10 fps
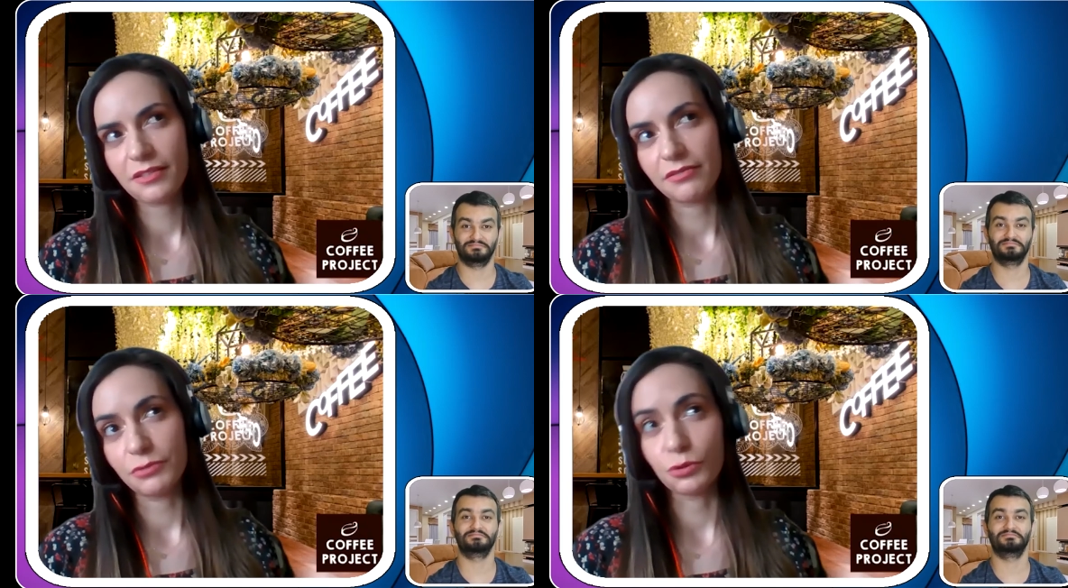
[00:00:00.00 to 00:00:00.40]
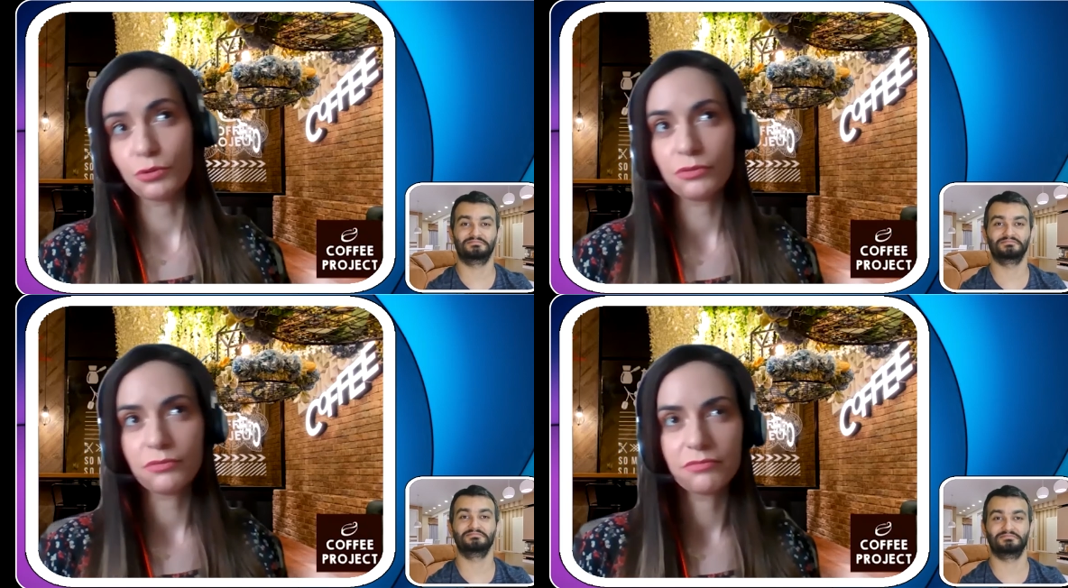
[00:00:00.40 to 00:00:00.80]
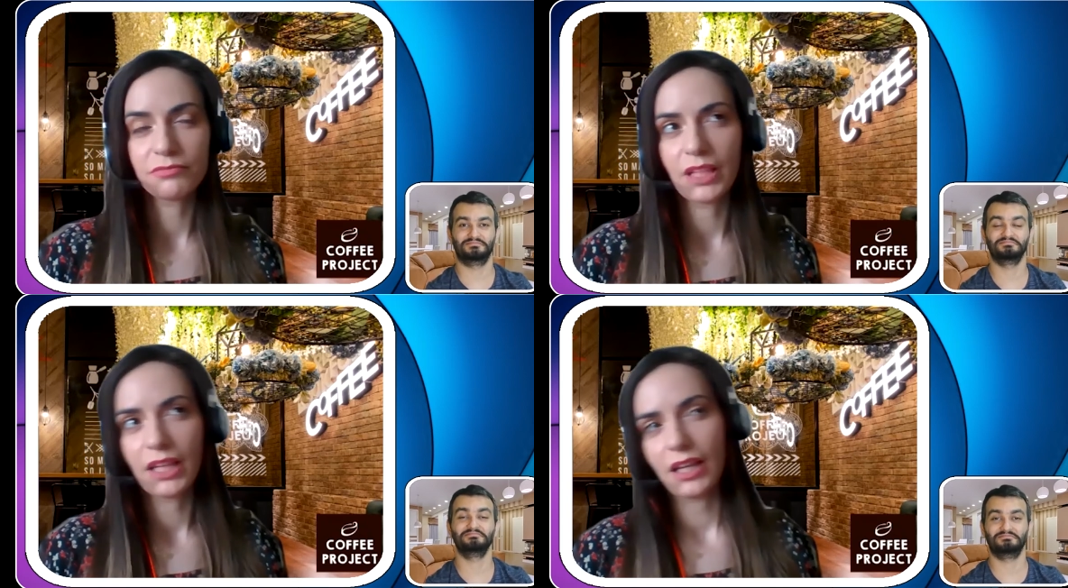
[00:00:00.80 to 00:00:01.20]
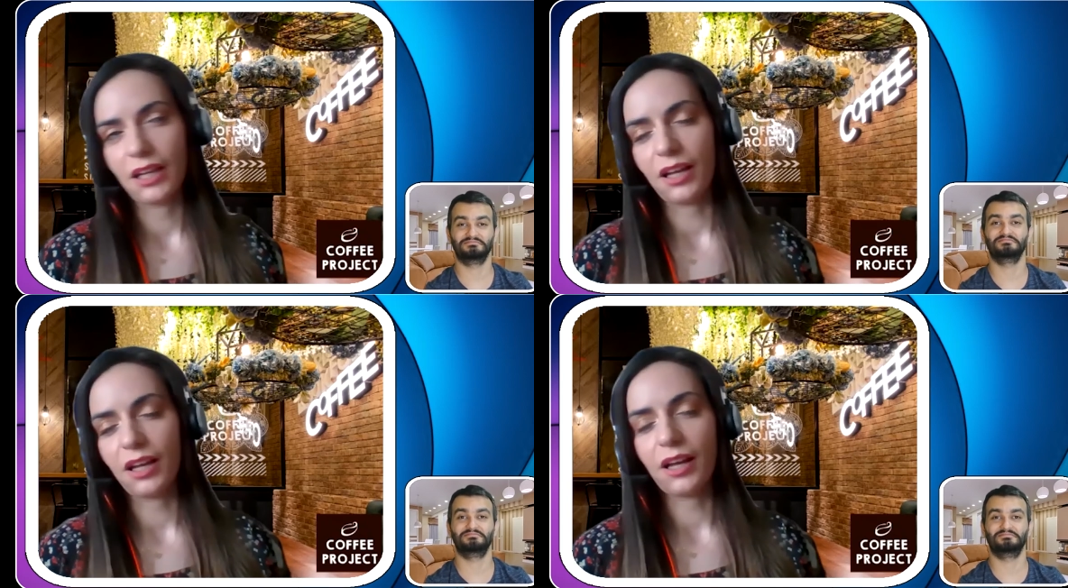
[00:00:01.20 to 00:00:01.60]
Speaker 1: to.
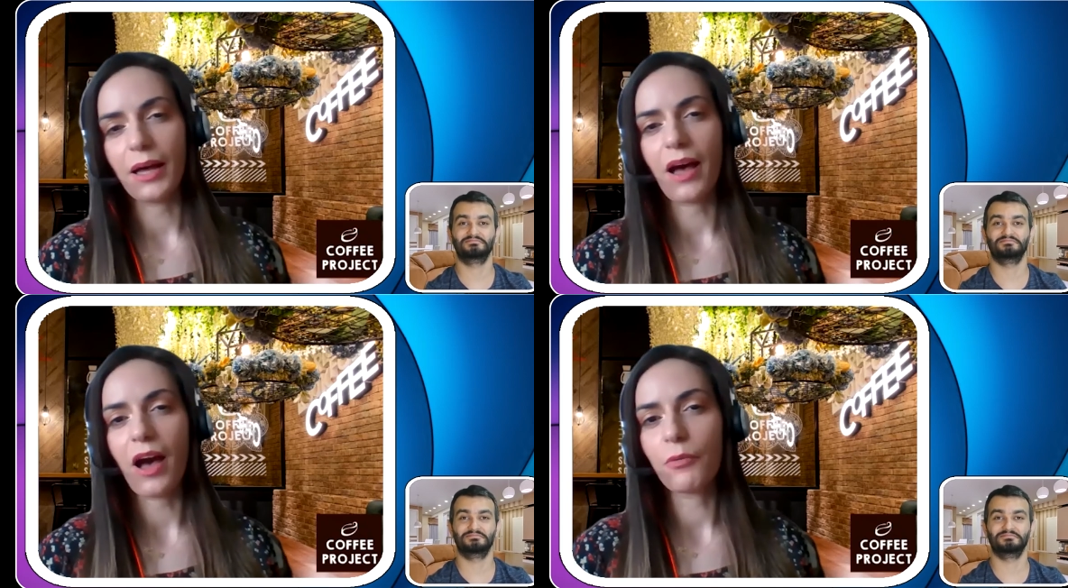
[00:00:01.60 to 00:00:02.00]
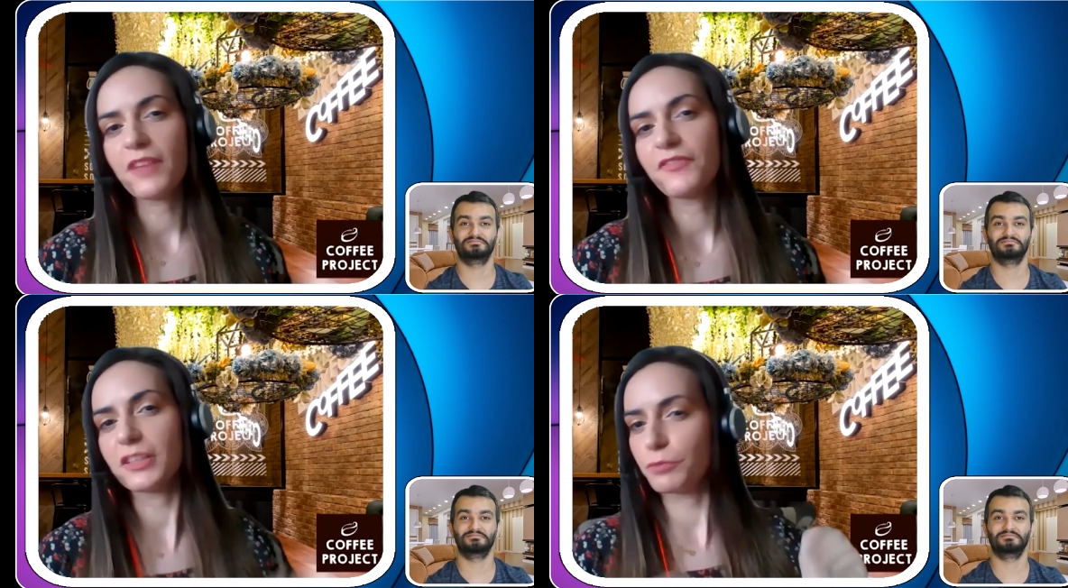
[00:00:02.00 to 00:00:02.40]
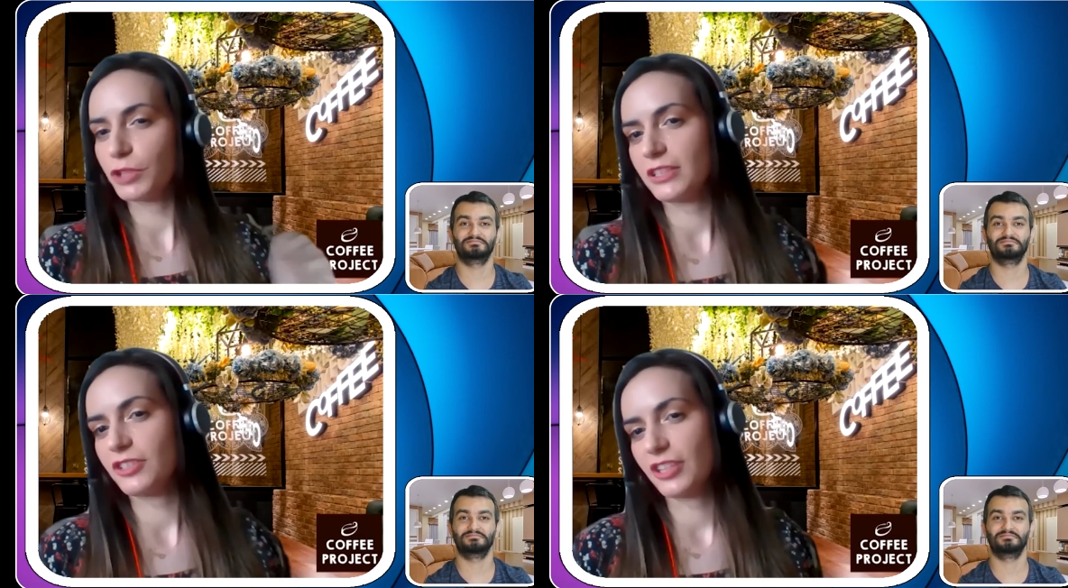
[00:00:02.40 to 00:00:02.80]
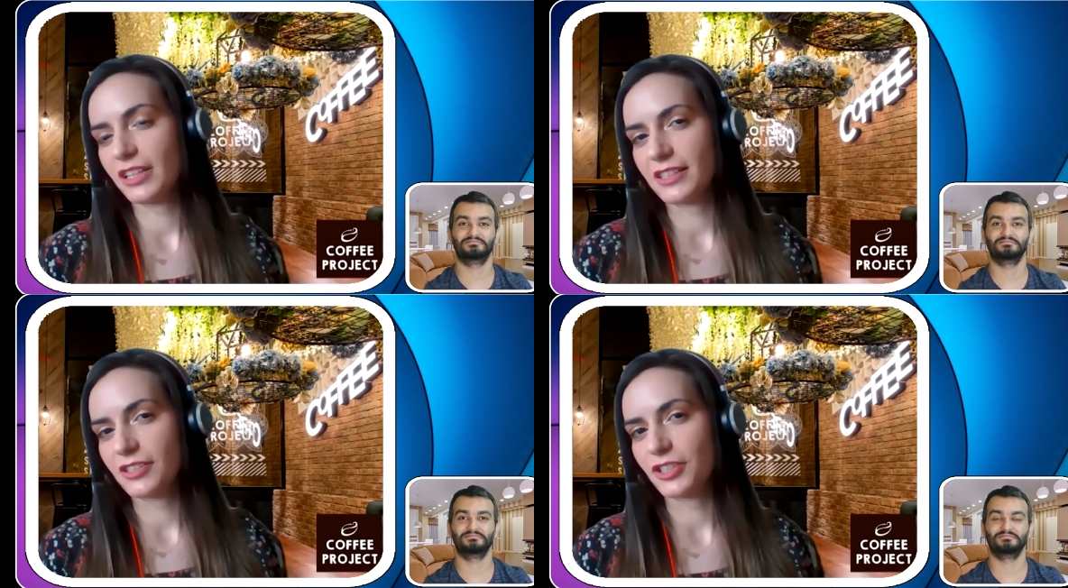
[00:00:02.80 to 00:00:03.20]
Uh, however, British
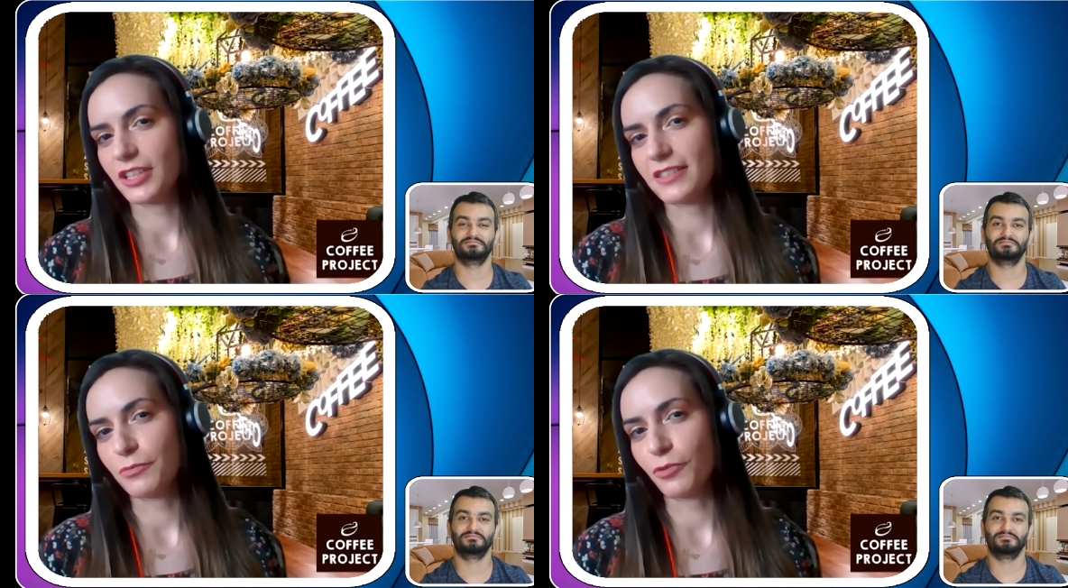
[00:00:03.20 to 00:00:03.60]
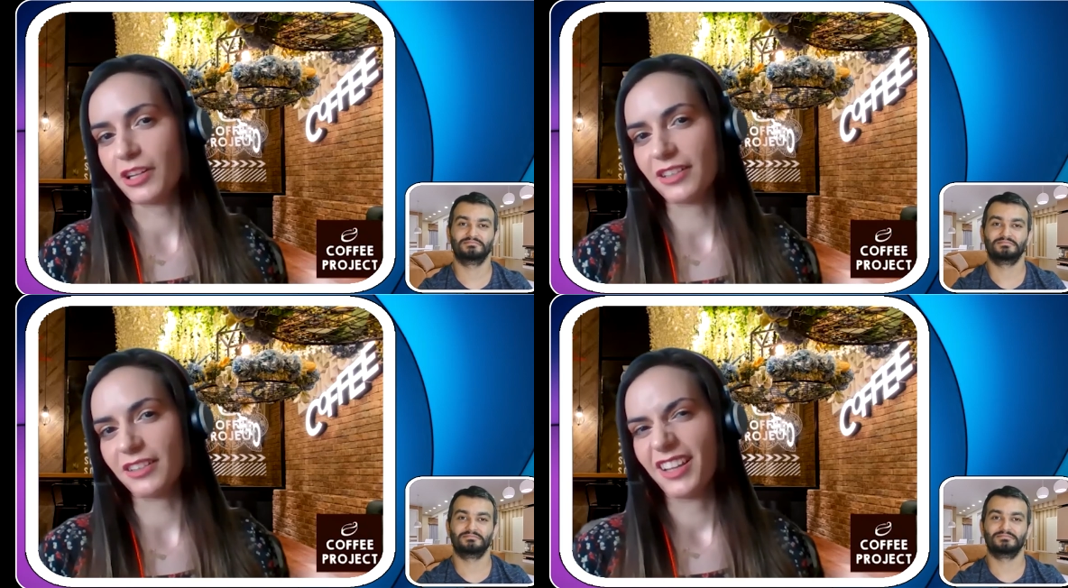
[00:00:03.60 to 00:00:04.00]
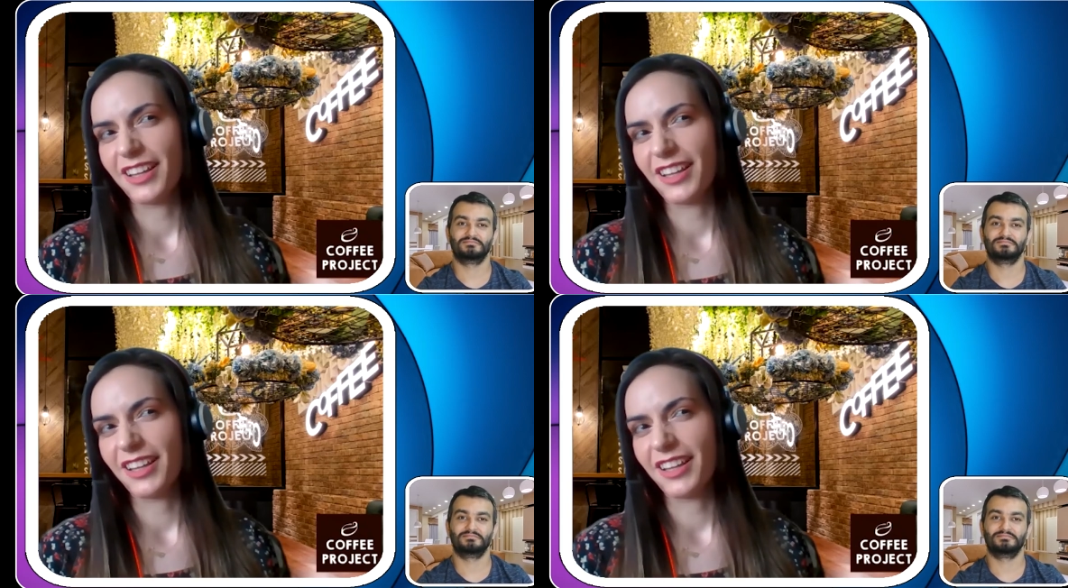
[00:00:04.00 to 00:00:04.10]
English is more